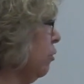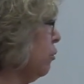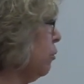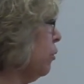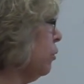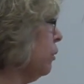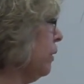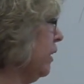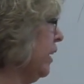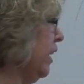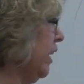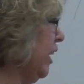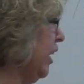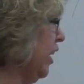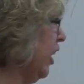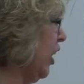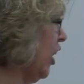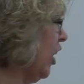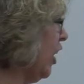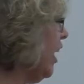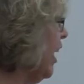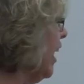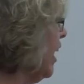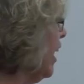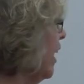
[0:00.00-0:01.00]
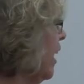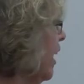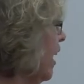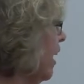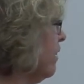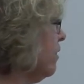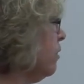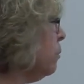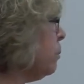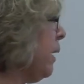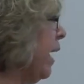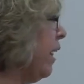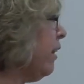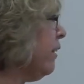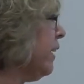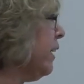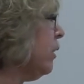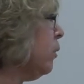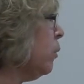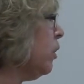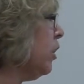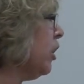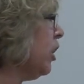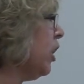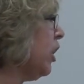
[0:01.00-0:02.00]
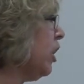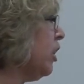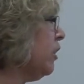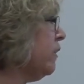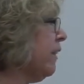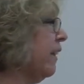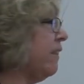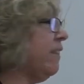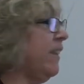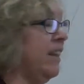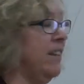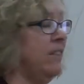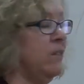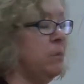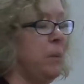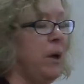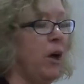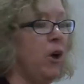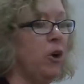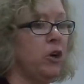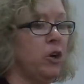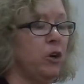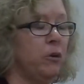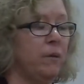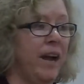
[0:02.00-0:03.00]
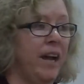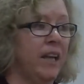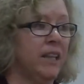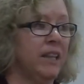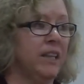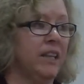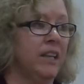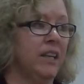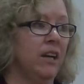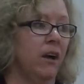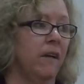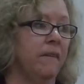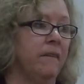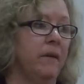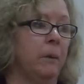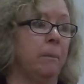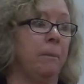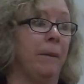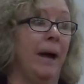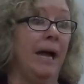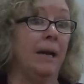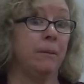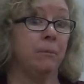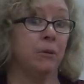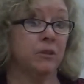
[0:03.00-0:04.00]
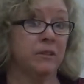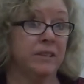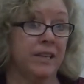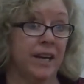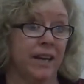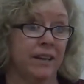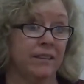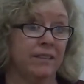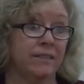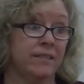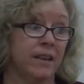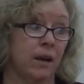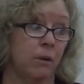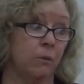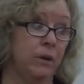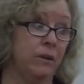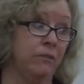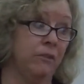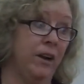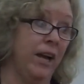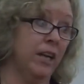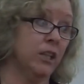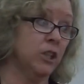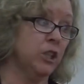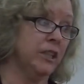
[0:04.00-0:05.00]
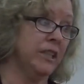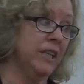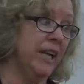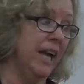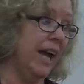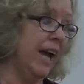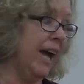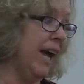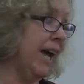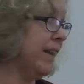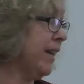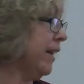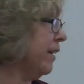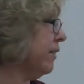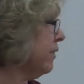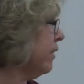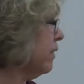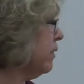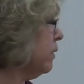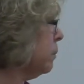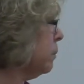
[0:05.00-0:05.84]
through the year. A spelling word that they spell correctly on their Bible test that we've actually had as a